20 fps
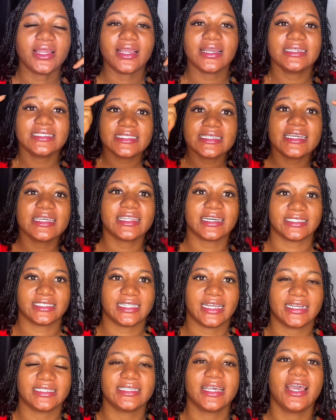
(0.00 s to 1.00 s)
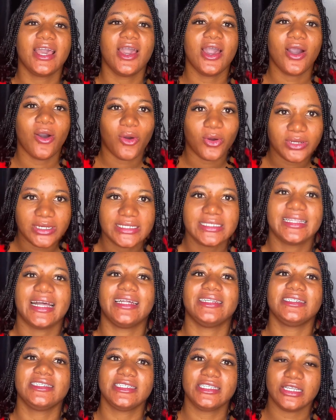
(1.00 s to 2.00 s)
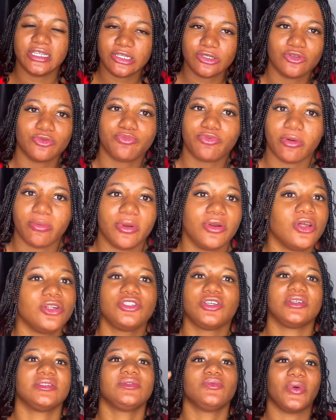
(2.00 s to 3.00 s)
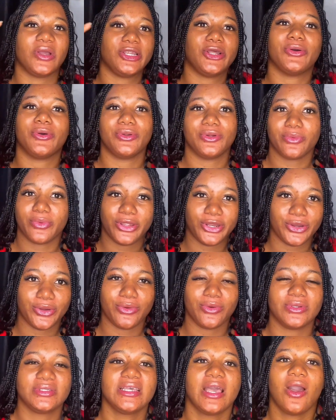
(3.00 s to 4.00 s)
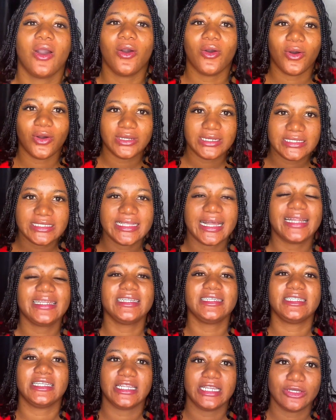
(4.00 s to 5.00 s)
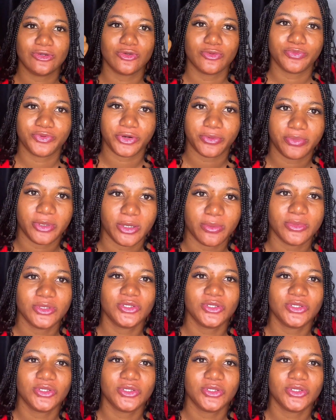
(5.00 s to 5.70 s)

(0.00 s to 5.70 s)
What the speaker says: See it as that, understanding the legal problem, not just whether or not, understanding the legal problem.